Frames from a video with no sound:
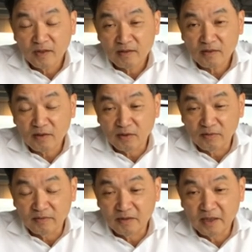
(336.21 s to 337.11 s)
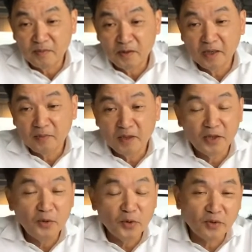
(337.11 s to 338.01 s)
So you can be
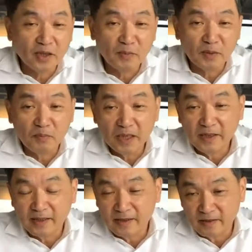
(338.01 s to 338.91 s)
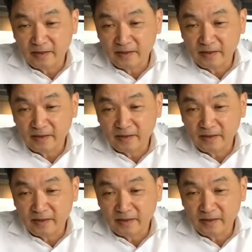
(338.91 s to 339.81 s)
huge, you can be big giant. It's
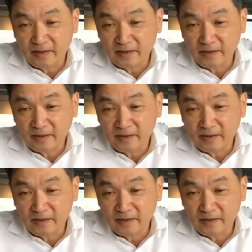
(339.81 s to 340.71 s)
actually the nimblers,